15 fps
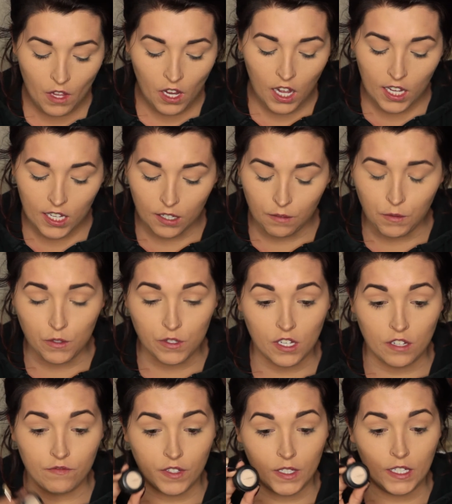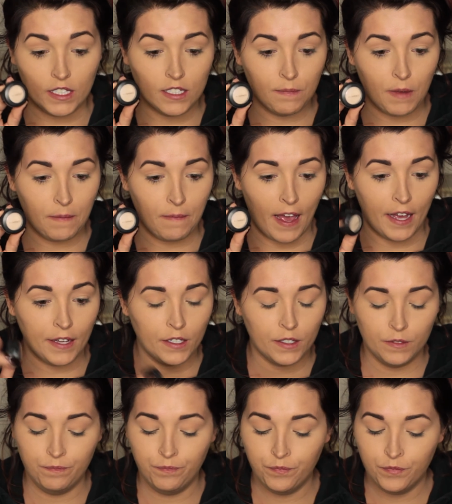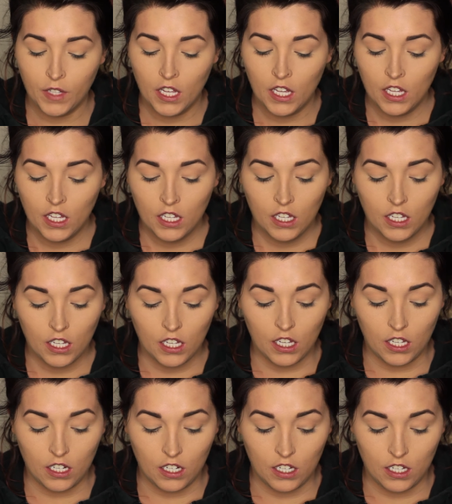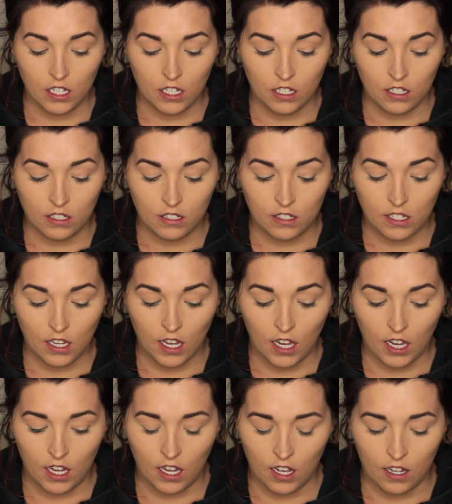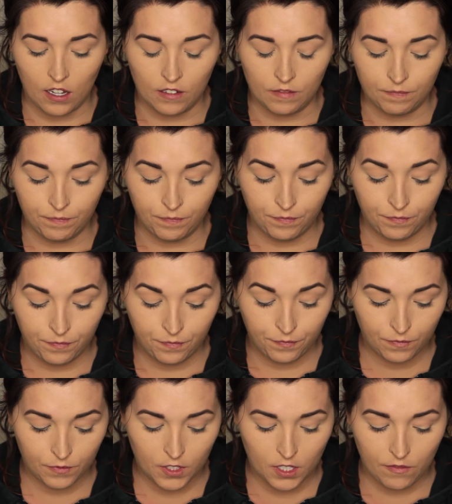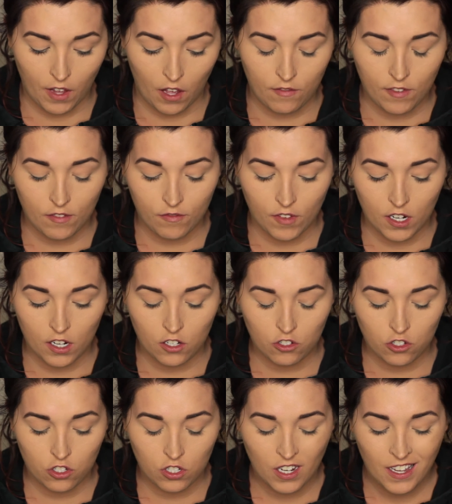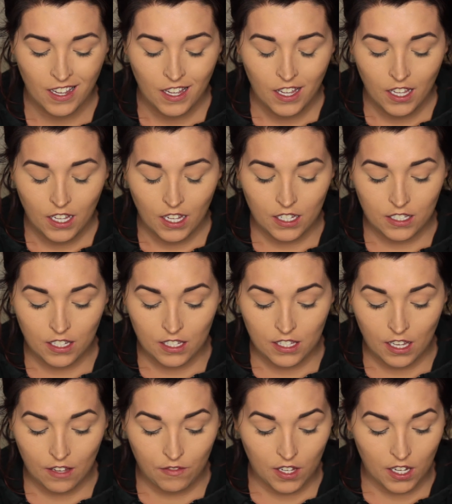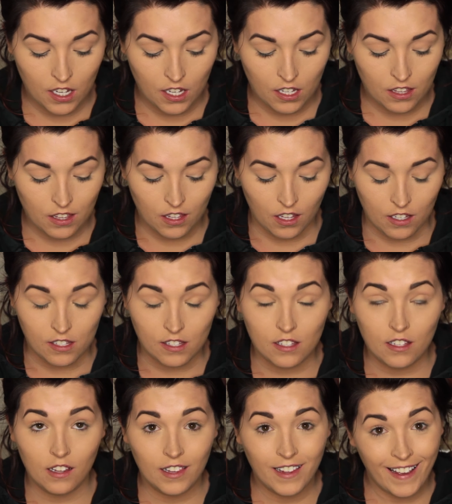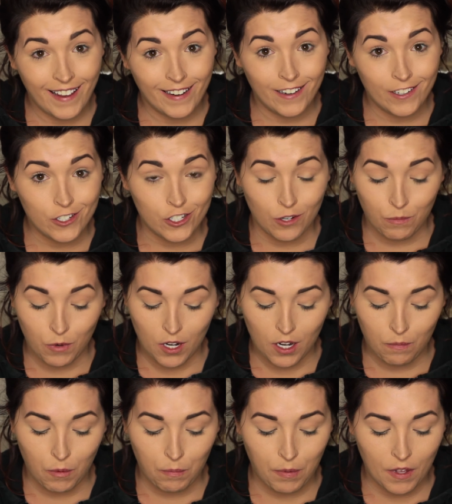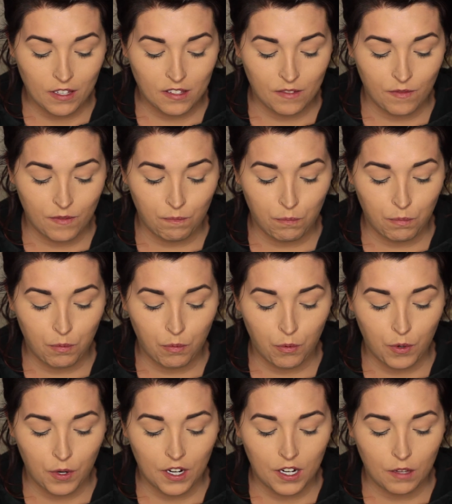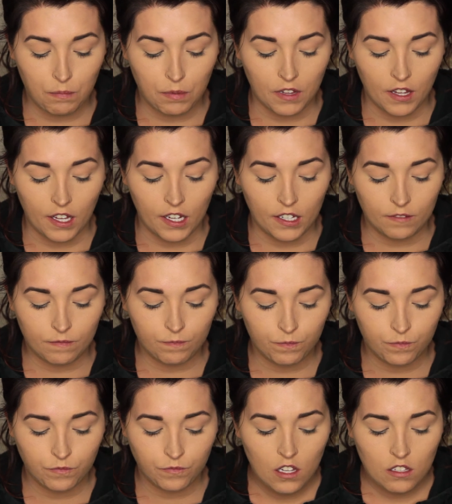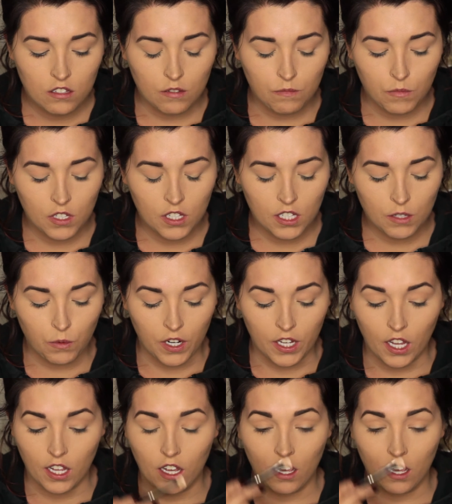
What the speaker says: am using Vanilla by MAC. It is it's a velvet finish. It does have like the slightest shimmer in it, but Belle's pretty plain. So I'm really working